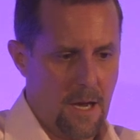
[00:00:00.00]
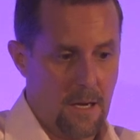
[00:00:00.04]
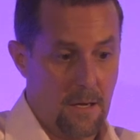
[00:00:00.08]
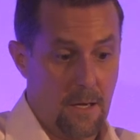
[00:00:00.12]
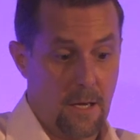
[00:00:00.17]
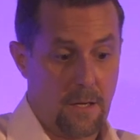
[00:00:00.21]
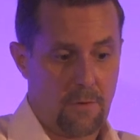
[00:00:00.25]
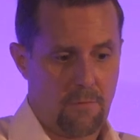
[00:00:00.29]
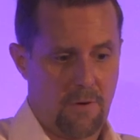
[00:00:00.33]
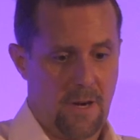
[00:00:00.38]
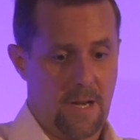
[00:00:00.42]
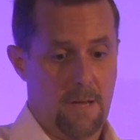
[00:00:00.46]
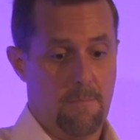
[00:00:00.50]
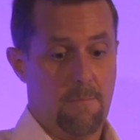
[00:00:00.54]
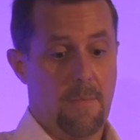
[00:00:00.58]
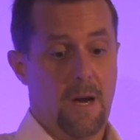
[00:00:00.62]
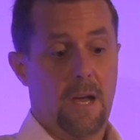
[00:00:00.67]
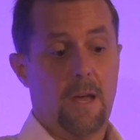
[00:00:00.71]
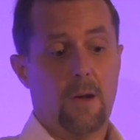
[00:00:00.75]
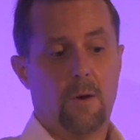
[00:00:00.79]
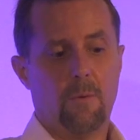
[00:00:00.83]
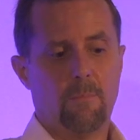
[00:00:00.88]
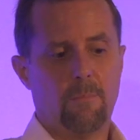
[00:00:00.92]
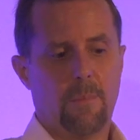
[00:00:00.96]
I credit
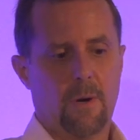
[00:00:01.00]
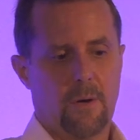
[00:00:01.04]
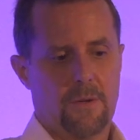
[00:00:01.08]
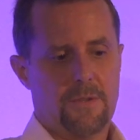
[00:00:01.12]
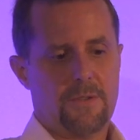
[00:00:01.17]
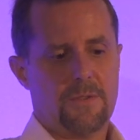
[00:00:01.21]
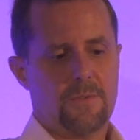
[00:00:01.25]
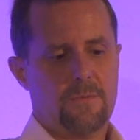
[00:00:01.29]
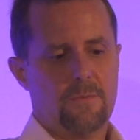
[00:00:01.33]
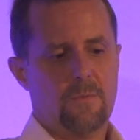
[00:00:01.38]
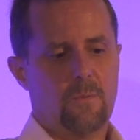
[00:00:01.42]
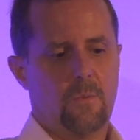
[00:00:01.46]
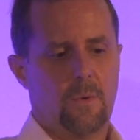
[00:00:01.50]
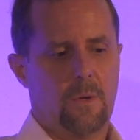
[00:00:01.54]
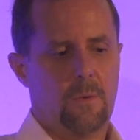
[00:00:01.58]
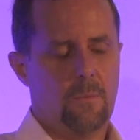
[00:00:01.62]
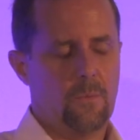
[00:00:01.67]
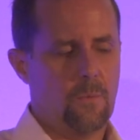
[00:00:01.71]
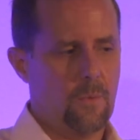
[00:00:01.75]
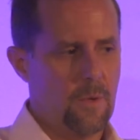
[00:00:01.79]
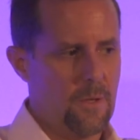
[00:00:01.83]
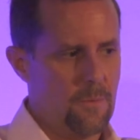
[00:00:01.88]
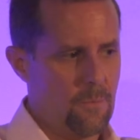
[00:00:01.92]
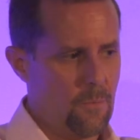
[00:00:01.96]
my own boss
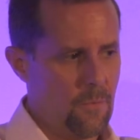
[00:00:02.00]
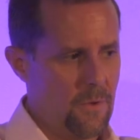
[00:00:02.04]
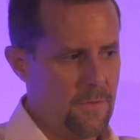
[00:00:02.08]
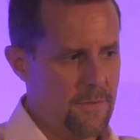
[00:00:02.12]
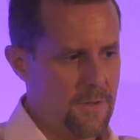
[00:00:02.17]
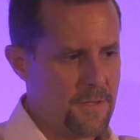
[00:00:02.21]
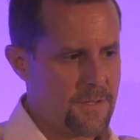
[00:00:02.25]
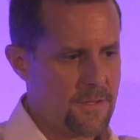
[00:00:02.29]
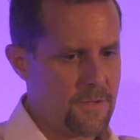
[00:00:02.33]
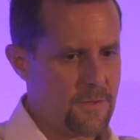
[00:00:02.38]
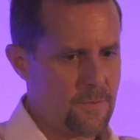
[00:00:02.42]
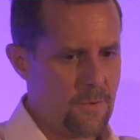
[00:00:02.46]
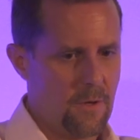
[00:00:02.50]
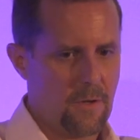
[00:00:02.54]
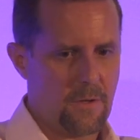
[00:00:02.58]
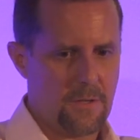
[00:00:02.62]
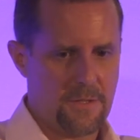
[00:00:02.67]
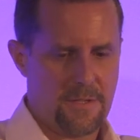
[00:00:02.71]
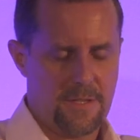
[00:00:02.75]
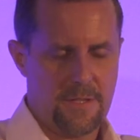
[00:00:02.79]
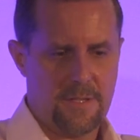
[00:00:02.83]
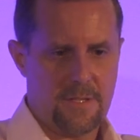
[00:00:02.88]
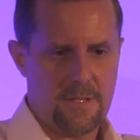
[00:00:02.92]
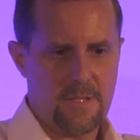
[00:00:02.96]
with this as well,
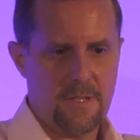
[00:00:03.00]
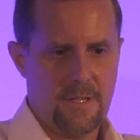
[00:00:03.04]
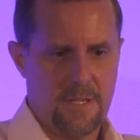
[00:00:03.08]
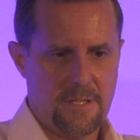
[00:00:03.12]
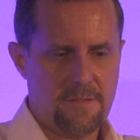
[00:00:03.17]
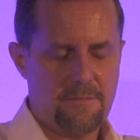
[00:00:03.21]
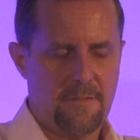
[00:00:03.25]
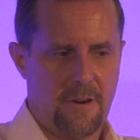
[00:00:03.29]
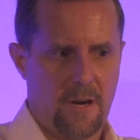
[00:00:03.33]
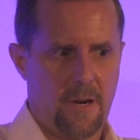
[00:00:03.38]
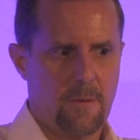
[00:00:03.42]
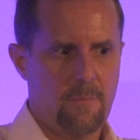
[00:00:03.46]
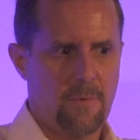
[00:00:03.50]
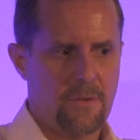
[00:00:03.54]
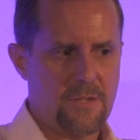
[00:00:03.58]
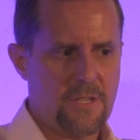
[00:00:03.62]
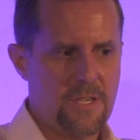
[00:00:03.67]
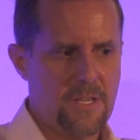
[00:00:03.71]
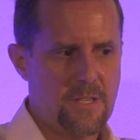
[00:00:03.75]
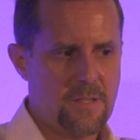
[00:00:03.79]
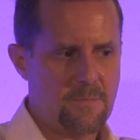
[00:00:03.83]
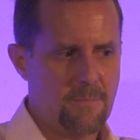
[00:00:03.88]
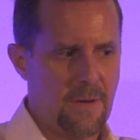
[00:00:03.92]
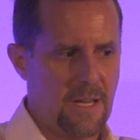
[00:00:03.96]
because it's very much
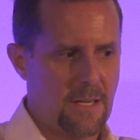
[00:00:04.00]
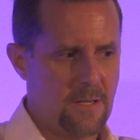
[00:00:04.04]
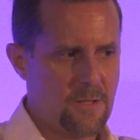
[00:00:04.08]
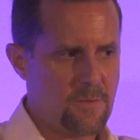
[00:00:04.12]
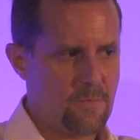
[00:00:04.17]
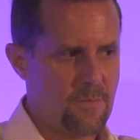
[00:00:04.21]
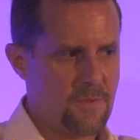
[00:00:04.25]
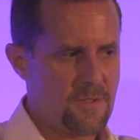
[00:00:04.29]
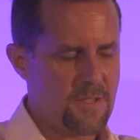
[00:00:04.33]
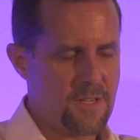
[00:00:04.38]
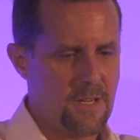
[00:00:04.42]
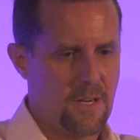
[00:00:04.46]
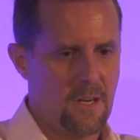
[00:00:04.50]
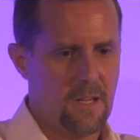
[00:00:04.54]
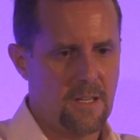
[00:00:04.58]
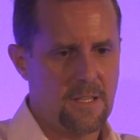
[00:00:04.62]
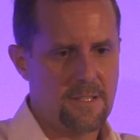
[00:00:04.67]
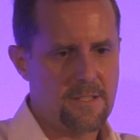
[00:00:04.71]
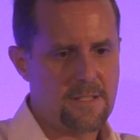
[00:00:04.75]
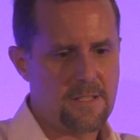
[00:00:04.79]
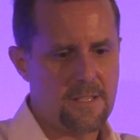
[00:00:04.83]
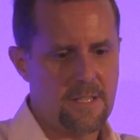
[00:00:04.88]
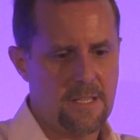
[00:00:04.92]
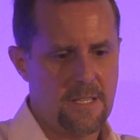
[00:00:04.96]
his management style
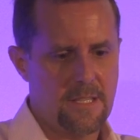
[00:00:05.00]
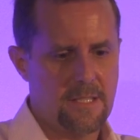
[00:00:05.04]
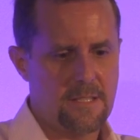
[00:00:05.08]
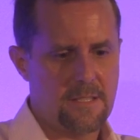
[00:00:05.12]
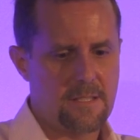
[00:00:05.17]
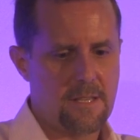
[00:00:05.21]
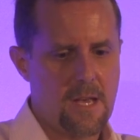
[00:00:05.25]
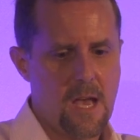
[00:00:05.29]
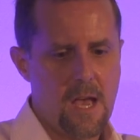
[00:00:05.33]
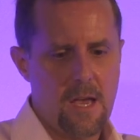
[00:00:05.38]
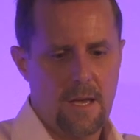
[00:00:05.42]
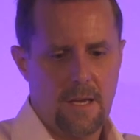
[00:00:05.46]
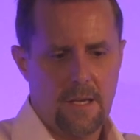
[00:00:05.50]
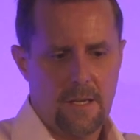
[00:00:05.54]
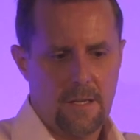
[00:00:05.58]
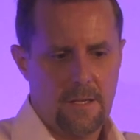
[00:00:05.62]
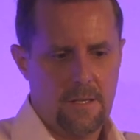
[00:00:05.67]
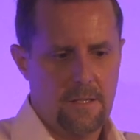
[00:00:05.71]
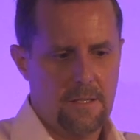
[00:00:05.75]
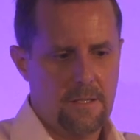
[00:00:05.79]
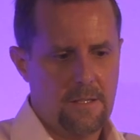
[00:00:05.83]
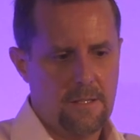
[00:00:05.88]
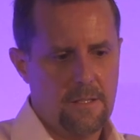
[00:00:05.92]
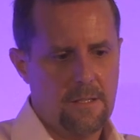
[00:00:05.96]
is
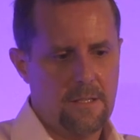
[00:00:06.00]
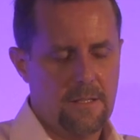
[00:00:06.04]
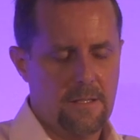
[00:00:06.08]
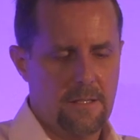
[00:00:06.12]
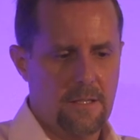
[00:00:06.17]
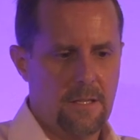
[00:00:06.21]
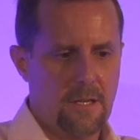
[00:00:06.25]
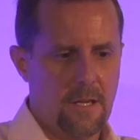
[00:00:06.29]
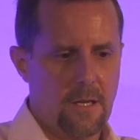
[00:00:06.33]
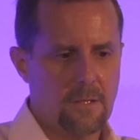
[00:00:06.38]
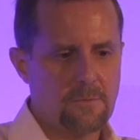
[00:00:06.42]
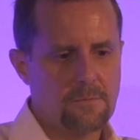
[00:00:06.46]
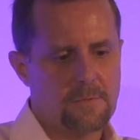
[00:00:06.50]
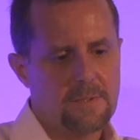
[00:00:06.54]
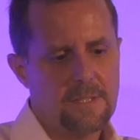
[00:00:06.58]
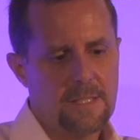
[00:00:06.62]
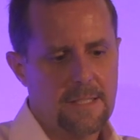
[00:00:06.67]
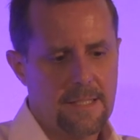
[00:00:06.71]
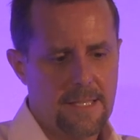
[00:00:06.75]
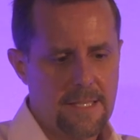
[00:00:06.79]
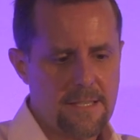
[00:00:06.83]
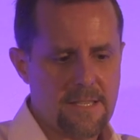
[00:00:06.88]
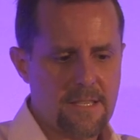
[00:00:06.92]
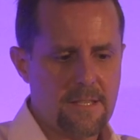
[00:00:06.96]

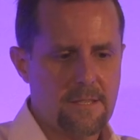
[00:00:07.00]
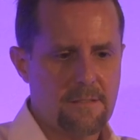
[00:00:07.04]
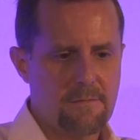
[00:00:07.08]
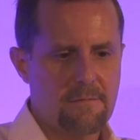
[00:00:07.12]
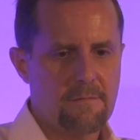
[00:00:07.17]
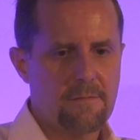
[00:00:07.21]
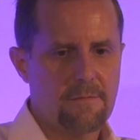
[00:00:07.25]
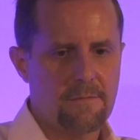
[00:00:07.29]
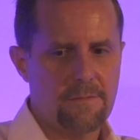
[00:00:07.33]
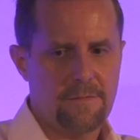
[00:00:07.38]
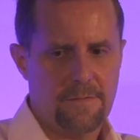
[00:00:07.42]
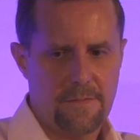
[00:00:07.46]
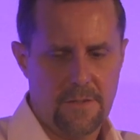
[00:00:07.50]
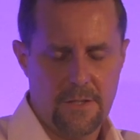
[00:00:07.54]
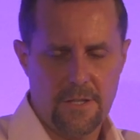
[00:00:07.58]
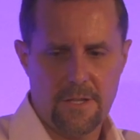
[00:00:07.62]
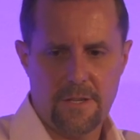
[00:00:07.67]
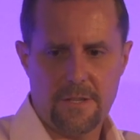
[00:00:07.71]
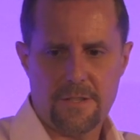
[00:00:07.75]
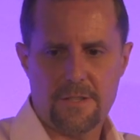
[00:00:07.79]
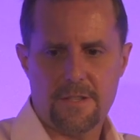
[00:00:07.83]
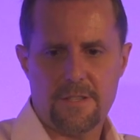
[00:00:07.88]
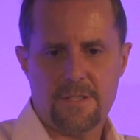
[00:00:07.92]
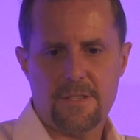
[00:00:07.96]
listen
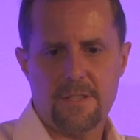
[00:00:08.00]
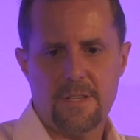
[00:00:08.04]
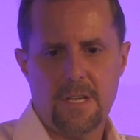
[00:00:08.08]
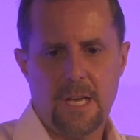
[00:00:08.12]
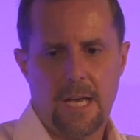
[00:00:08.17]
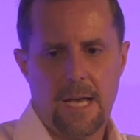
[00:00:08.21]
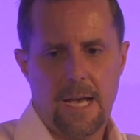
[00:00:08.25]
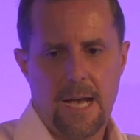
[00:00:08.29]
first.